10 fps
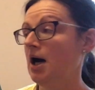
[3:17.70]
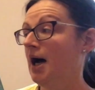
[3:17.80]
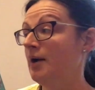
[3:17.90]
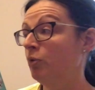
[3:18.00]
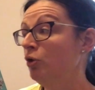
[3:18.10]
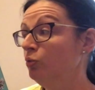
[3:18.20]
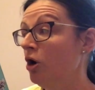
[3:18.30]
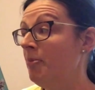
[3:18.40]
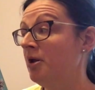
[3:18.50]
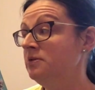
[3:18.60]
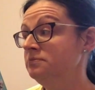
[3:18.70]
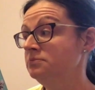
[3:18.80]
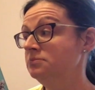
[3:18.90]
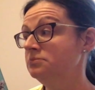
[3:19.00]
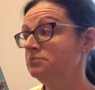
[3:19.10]
"I won't wobble,
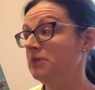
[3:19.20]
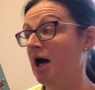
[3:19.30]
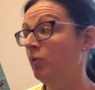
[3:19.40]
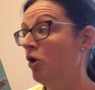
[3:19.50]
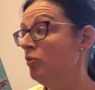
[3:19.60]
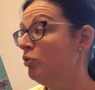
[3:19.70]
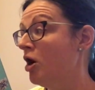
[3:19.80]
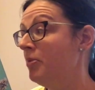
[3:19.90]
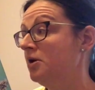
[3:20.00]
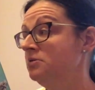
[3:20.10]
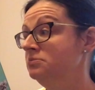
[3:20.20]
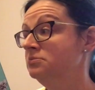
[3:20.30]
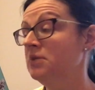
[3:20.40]
I won't wobble,